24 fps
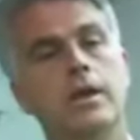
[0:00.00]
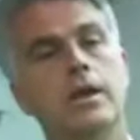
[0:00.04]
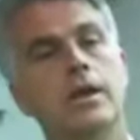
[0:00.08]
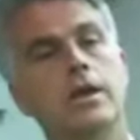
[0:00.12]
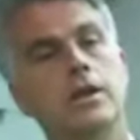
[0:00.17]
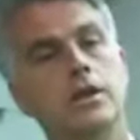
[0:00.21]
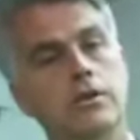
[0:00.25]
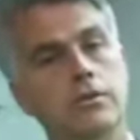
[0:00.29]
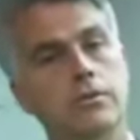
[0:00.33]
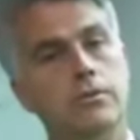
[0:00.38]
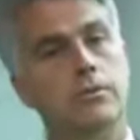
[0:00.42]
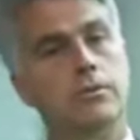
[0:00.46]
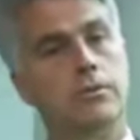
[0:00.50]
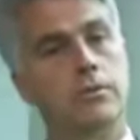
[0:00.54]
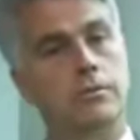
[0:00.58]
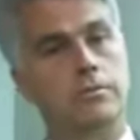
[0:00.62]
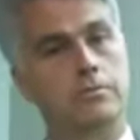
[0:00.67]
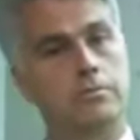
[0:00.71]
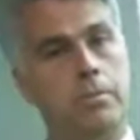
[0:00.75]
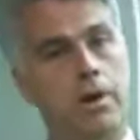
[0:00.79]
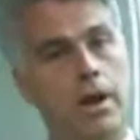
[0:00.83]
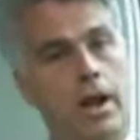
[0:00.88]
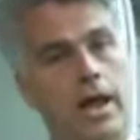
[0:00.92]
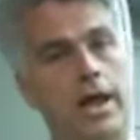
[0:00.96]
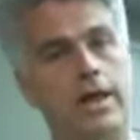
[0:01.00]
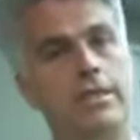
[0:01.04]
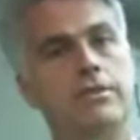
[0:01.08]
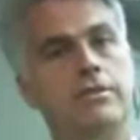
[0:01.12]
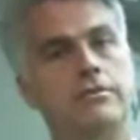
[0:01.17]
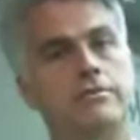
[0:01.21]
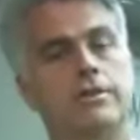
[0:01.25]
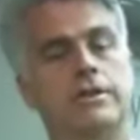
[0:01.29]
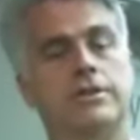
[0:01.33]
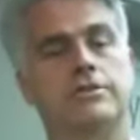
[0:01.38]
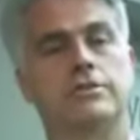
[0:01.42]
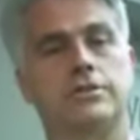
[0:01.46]
You plan
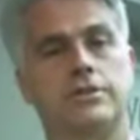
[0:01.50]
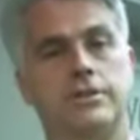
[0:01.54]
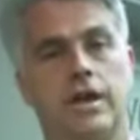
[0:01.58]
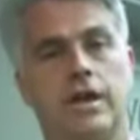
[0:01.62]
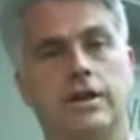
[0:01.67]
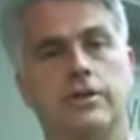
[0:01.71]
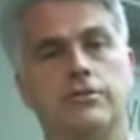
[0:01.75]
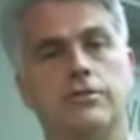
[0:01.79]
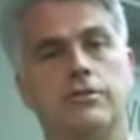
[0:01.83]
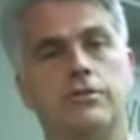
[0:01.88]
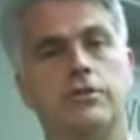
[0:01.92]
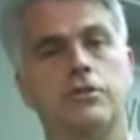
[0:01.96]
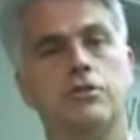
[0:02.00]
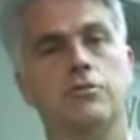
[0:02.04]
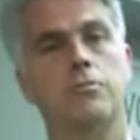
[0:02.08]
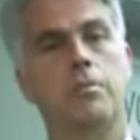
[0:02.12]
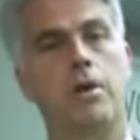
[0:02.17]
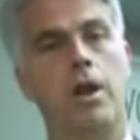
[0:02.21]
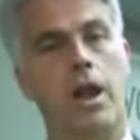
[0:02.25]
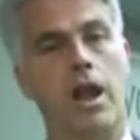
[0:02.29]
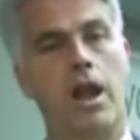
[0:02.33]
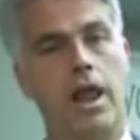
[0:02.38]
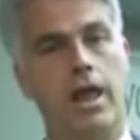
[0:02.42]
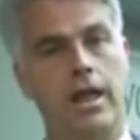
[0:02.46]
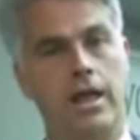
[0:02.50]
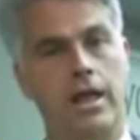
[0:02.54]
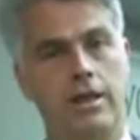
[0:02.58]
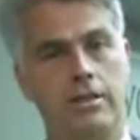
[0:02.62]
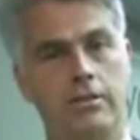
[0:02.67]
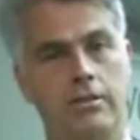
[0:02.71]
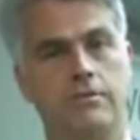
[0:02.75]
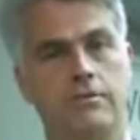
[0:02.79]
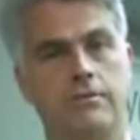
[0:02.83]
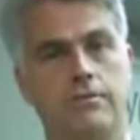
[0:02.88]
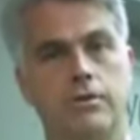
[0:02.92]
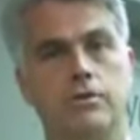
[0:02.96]
the visitation, you plan
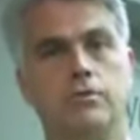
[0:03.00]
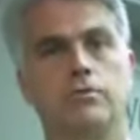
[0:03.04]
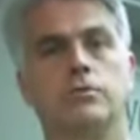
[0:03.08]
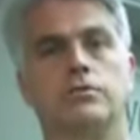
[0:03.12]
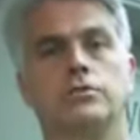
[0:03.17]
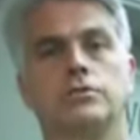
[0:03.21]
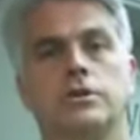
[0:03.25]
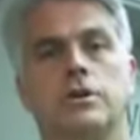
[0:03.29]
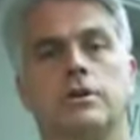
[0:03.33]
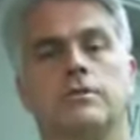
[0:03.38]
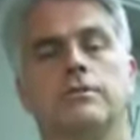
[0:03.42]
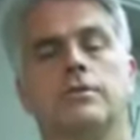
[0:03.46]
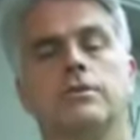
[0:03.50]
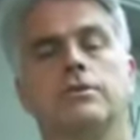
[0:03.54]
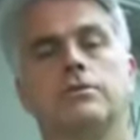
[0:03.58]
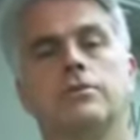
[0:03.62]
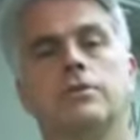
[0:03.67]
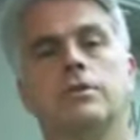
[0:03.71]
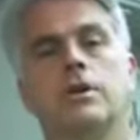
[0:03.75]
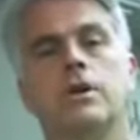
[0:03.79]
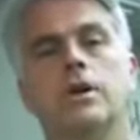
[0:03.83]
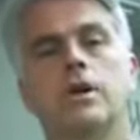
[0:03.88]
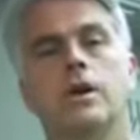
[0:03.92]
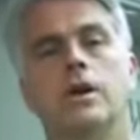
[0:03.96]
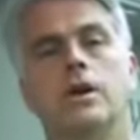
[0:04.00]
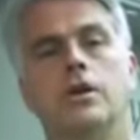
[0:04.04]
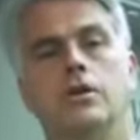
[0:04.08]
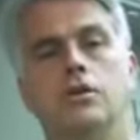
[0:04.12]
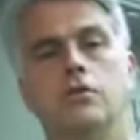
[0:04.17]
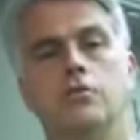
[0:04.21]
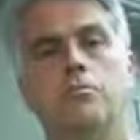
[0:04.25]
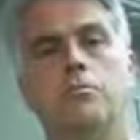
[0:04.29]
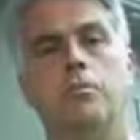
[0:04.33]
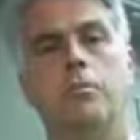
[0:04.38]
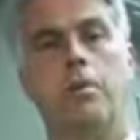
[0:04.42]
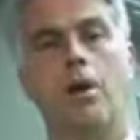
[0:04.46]
the funeral service,
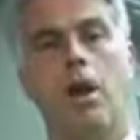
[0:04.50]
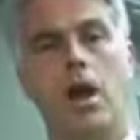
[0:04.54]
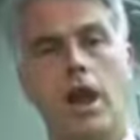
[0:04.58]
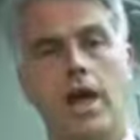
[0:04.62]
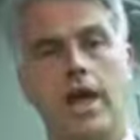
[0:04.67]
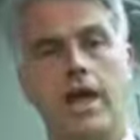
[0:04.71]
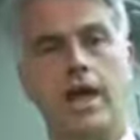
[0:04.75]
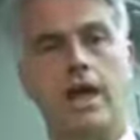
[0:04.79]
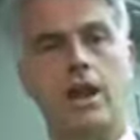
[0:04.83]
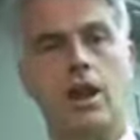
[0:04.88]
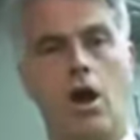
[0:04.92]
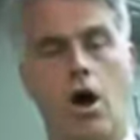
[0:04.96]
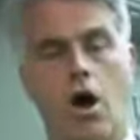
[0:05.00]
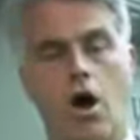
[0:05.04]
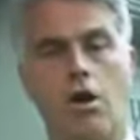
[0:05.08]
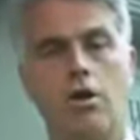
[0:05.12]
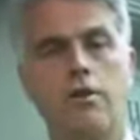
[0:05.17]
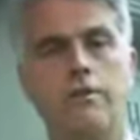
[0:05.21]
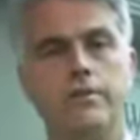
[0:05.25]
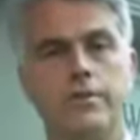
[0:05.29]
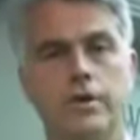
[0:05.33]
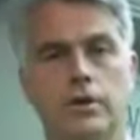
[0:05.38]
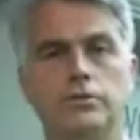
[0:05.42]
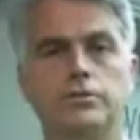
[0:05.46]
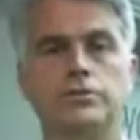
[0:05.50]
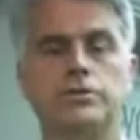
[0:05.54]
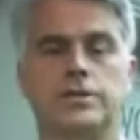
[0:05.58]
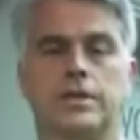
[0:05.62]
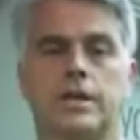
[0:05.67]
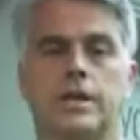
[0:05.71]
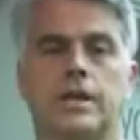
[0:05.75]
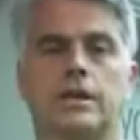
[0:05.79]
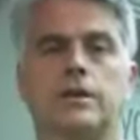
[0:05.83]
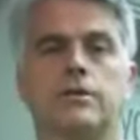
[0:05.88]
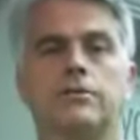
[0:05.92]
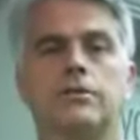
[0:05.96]
you plan all of those
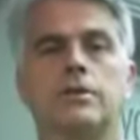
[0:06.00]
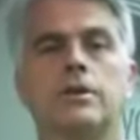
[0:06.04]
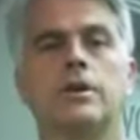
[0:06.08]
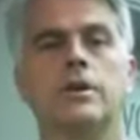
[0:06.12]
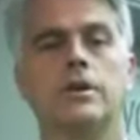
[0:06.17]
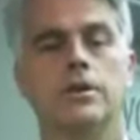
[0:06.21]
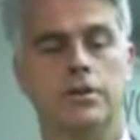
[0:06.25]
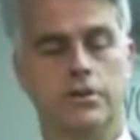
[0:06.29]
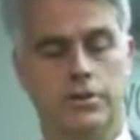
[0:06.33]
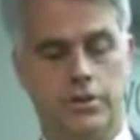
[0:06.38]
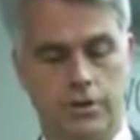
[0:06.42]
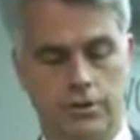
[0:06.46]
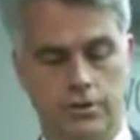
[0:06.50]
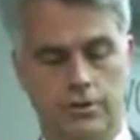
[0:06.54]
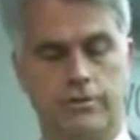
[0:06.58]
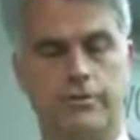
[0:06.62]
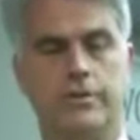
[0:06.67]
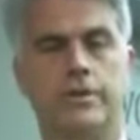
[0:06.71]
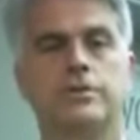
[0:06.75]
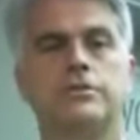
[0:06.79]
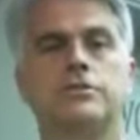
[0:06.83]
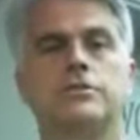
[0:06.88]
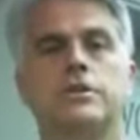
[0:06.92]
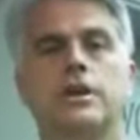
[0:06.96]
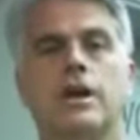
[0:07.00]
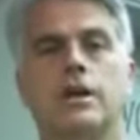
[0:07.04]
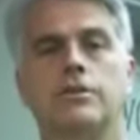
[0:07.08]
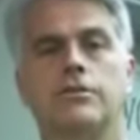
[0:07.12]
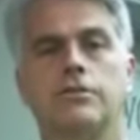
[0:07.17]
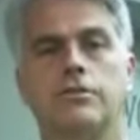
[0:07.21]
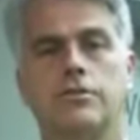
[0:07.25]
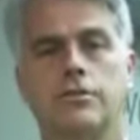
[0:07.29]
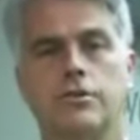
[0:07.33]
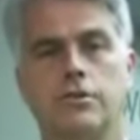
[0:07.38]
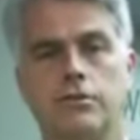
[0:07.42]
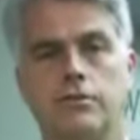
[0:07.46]
things, do the
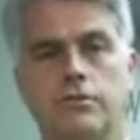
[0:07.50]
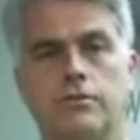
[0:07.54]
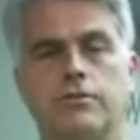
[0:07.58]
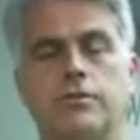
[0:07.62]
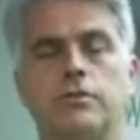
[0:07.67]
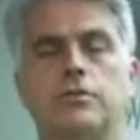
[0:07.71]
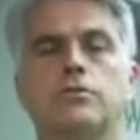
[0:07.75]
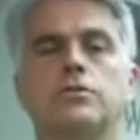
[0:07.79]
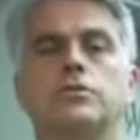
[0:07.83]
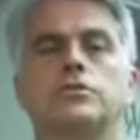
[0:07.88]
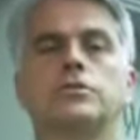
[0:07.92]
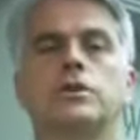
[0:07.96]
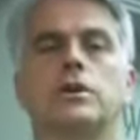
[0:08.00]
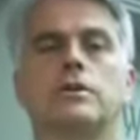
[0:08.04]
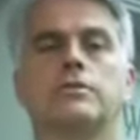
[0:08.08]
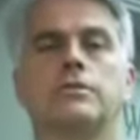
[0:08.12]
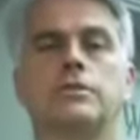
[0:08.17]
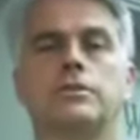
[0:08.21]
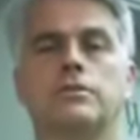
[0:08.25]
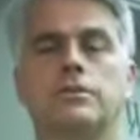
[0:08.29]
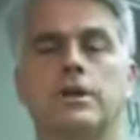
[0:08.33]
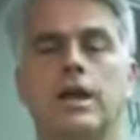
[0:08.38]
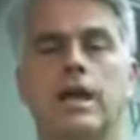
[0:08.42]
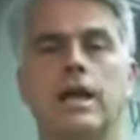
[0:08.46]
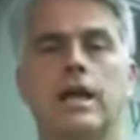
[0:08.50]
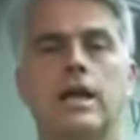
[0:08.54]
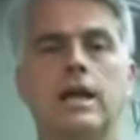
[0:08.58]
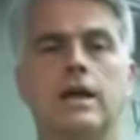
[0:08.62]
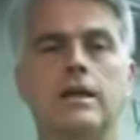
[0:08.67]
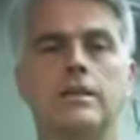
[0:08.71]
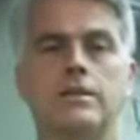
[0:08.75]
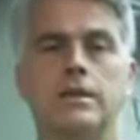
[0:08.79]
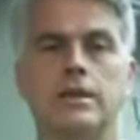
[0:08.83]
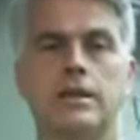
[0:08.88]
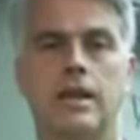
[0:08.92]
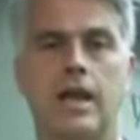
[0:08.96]
visitation, do the funeral service,
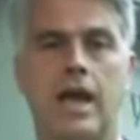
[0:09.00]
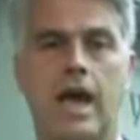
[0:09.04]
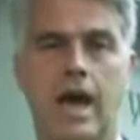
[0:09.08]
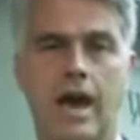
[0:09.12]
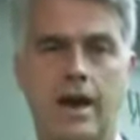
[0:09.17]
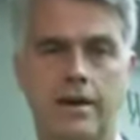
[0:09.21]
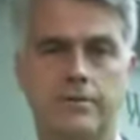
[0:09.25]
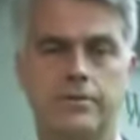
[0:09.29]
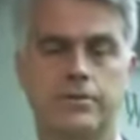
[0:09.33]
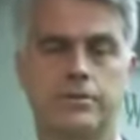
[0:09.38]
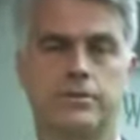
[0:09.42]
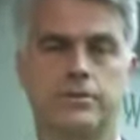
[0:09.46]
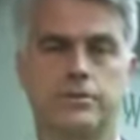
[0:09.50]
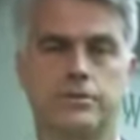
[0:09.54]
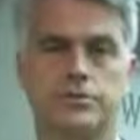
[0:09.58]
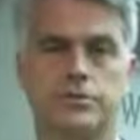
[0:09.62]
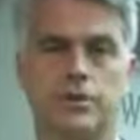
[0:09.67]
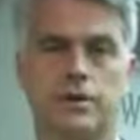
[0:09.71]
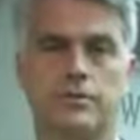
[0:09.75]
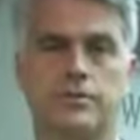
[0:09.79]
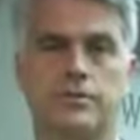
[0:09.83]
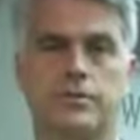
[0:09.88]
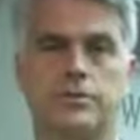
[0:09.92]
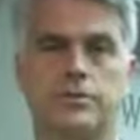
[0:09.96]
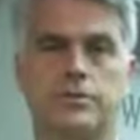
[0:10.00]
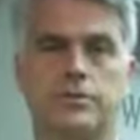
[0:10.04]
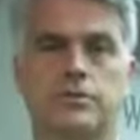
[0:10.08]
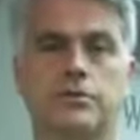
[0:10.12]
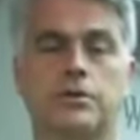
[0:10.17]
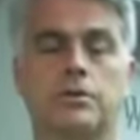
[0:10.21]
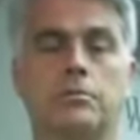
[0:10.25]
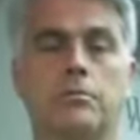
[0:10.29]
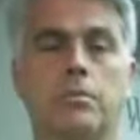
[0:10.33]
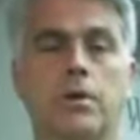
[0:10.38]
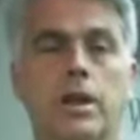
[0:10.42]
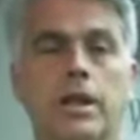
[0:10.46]
and then after the service is
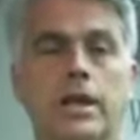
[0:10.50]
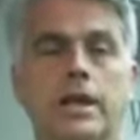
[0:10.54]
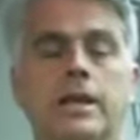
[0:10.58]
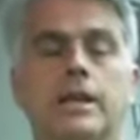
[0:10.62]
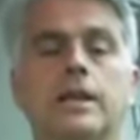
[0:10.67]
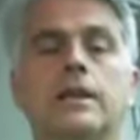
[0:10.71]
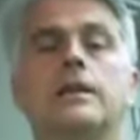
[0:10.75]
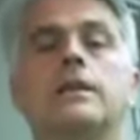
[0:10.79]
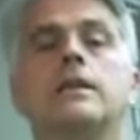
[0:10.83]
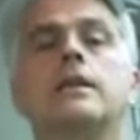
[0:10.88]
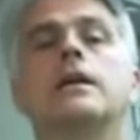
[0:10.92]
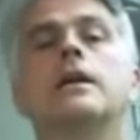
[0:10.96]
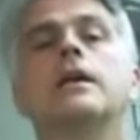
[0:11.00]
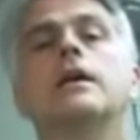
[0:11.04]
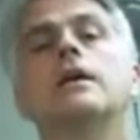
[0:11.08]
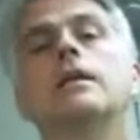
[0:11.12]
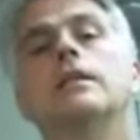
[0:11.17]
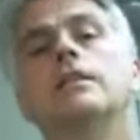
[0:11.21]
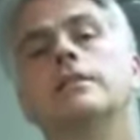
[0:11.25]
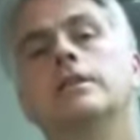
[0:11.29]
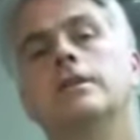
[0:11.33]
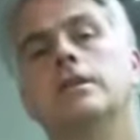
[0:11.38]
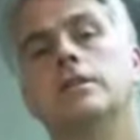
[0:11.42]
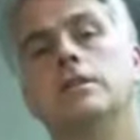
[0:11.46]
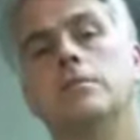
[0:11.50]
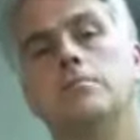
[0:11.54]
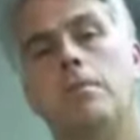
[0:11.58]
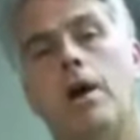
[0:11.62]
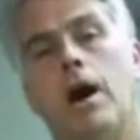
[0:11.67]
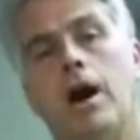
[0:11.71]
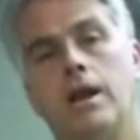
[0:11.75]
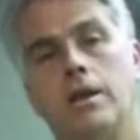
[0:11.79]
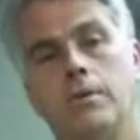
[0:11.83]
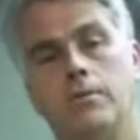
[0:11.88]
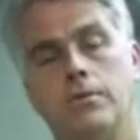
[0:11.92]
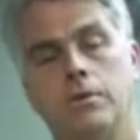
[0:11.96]
completed, then the
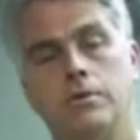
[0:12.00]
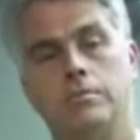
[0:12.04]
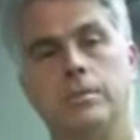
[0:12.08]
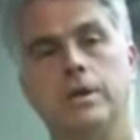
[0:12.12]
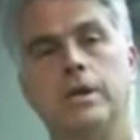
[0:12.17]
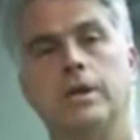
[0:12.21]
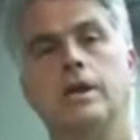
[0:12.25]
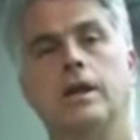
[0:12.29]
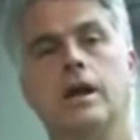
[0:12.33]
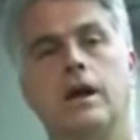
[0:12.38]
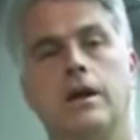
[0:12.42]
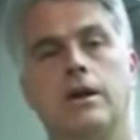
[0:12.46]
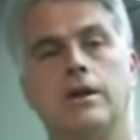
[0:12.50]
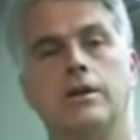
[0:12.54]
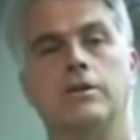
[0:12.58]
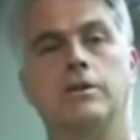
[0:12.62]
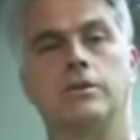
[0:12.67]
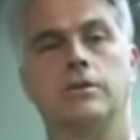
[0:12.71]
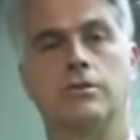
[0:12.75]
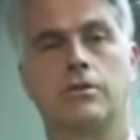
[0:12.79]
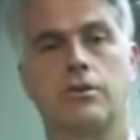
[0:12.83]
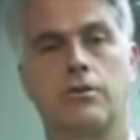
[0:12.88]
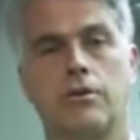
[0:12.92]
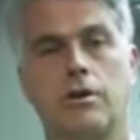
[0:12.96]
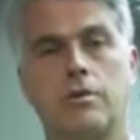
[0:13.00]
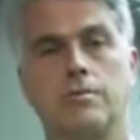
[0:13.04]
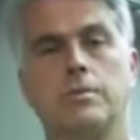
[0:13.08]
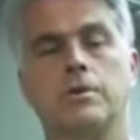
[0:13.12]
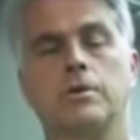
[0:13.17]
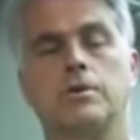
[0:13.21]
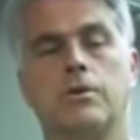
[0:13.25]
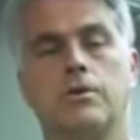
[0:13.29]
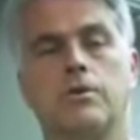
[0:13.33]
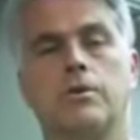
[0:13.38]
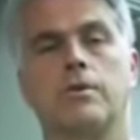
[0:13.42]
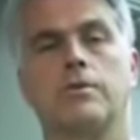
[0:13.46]
body would be carried to the
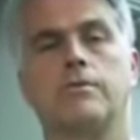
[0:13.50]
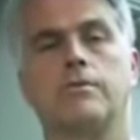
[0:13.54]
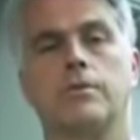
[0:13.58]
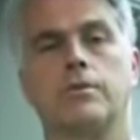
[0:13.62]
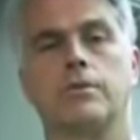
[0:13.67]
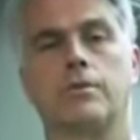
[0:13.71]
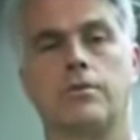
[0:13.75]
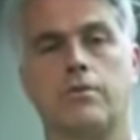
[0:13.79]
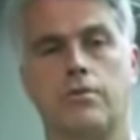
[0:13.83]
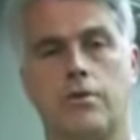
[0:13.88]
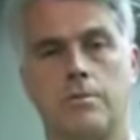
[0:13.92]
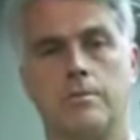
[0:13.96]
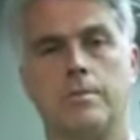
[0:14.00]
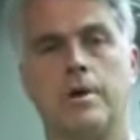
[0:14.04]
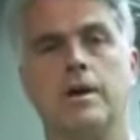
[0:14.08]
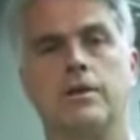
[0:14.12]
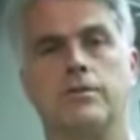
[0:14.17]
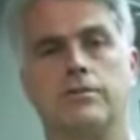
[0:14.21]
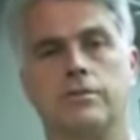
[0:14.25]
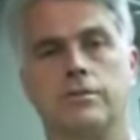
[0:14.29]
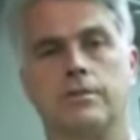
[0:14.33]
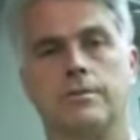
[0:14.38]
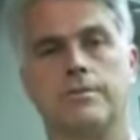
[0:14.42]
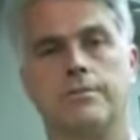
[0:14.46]
crematory for the cremation.